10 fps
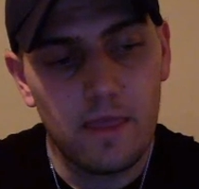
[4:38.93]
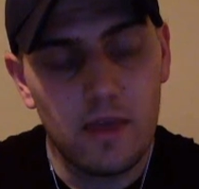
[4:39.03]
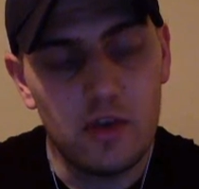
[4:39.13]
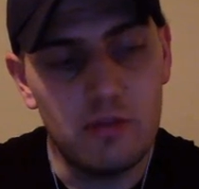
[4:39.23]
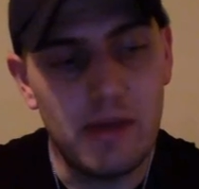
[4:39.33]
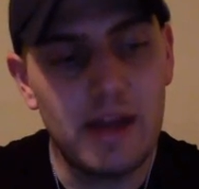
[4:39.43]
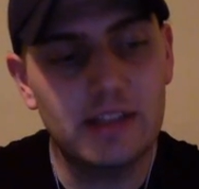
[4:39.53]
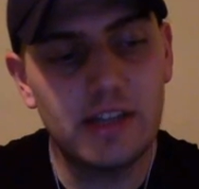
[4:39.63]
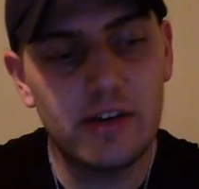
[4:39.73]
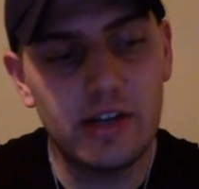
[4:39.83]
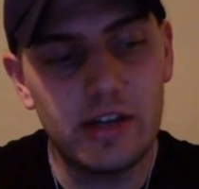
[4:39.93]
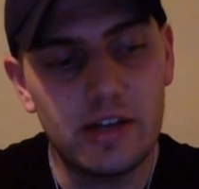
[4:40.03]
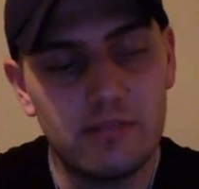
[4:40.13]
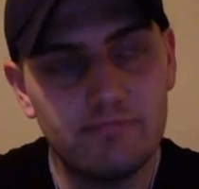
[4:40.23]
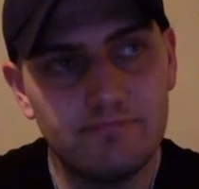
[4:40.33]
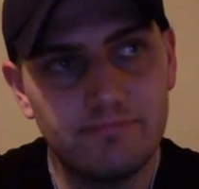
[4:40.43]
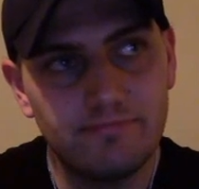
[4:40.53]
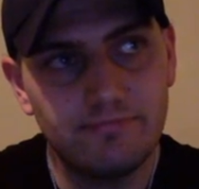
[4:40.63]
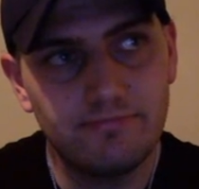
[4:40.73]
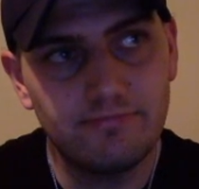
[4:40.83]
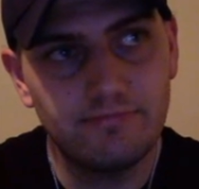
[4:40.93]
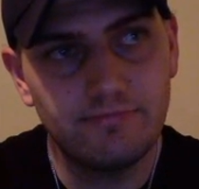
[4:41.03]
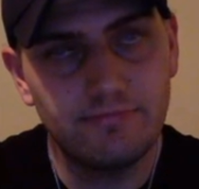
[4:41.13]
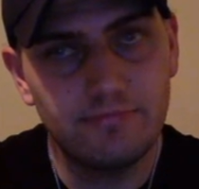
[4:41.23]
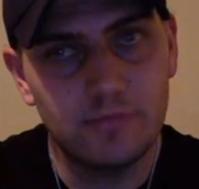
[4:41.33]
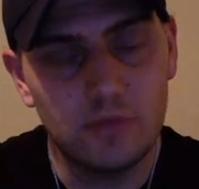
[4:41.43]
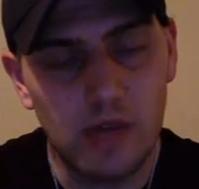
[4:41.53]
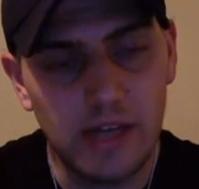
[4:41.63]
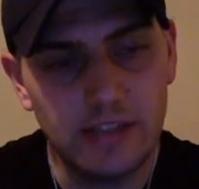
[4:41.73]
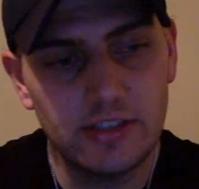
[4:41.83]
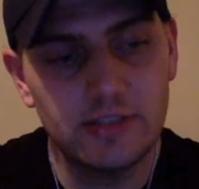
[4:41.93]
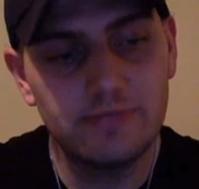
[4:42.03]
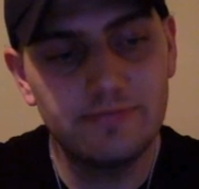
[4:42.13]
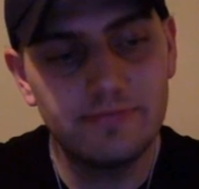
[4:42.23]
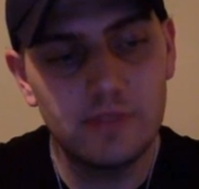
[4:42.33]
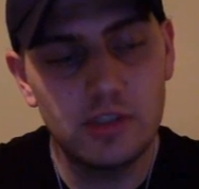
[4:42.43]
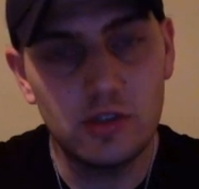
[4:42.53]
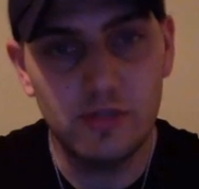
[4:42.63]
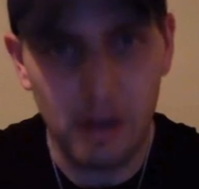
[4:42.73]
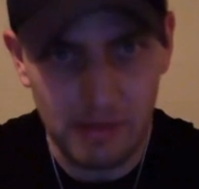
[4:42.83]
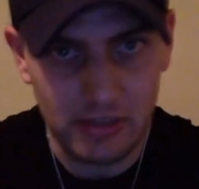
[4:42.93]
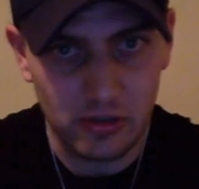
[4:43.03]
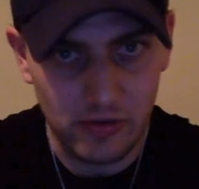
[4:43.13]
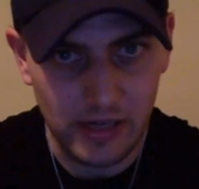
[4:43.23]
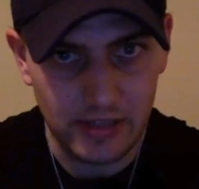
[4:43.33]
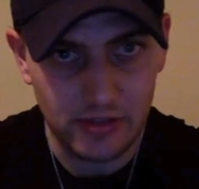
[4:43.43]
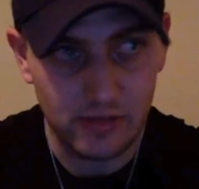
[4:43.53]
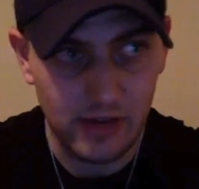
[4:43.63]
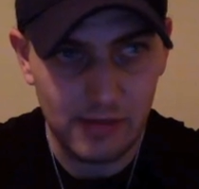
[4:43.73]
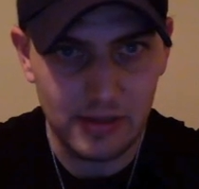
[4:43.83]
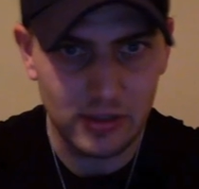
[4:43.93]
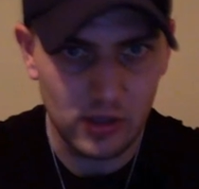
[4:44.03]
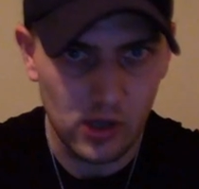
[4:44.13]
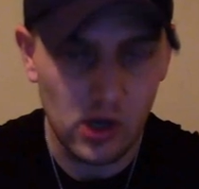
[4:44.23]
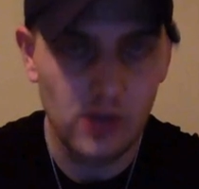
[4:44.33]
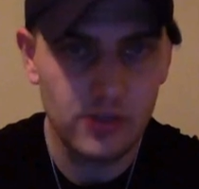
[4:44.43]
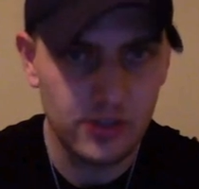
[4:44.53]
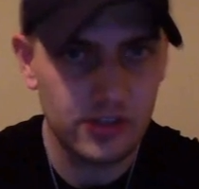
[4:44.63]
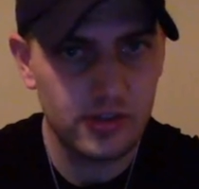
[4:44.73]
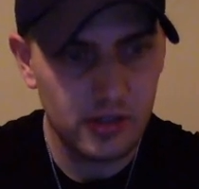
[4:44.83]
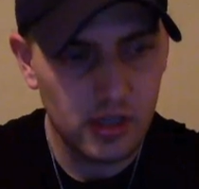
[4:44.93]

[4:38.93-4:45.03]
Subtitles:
humanitarian rights to environmental rights or environmental law. So just...